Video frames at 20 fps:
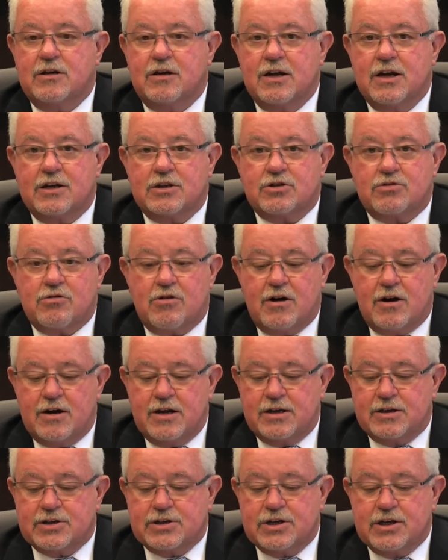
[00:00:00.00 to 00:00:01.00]

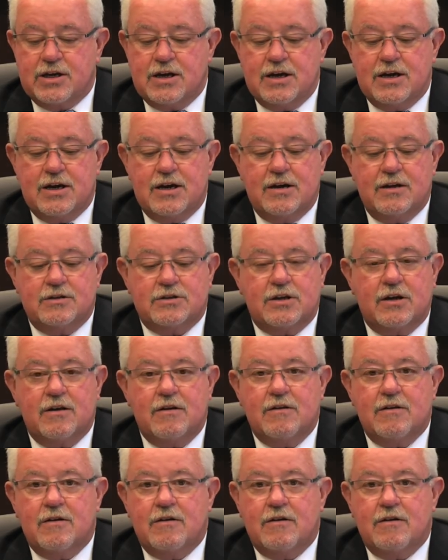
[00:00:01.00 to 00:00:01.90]
electronic signs,